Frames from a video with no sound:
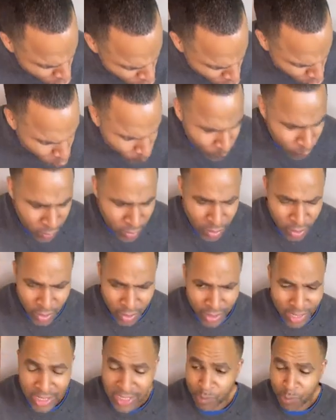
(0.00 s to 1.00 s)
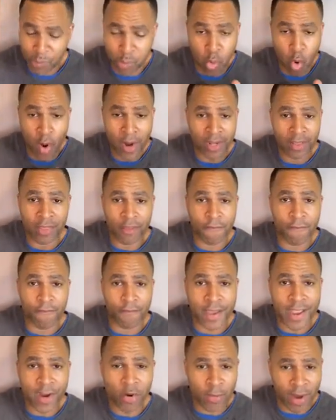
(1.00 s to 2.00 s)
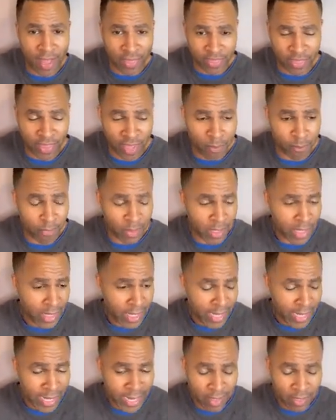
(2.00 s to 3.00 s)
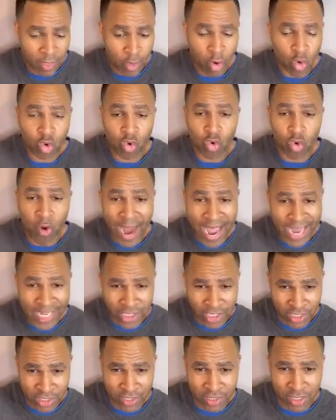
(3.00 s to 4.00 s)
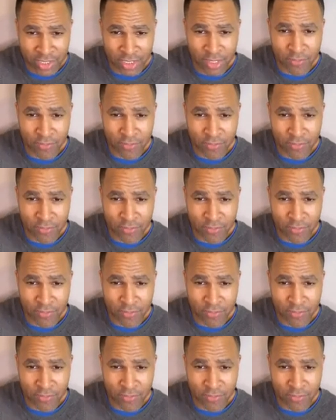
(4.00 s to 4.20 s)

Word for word: He's pointing the finger at them in the righteousness of God.